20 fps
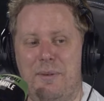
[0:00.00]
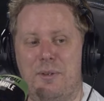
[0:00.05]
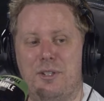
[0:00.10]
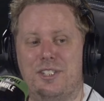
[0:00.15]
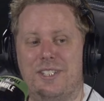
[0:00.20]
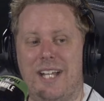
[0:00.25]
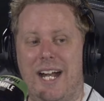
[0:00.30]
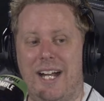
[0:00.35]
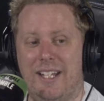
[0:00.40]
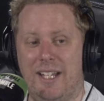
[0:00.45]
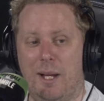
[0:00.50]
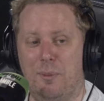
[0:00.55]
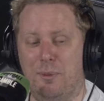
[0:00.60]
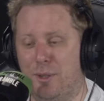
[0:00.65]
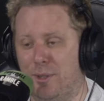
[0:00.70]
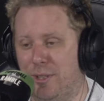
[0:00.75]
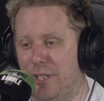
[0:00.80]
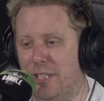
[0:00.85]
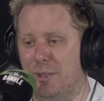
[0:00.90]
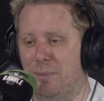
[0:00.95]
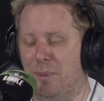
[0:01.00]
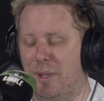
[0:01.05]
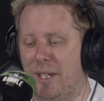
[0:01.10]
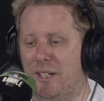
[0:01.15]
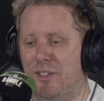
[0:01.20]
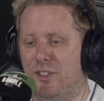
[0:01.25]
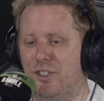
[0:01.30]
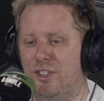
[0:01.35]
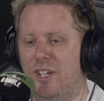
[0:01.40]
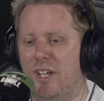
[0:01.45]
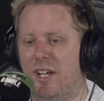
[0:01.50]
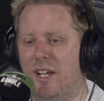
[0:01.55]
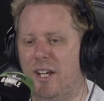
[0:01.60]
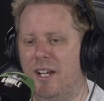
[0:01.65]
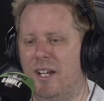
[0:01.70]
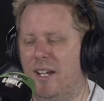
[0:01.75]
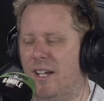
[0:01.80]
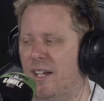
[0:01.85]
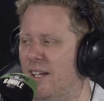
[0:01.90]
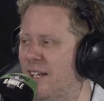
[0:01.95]
was standing up doing his speech. Full
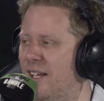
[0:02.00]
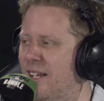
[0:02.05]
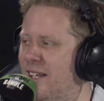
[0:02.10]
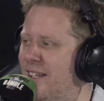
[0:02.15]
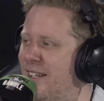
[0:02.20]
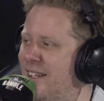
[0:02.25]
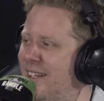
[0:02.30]
on erect.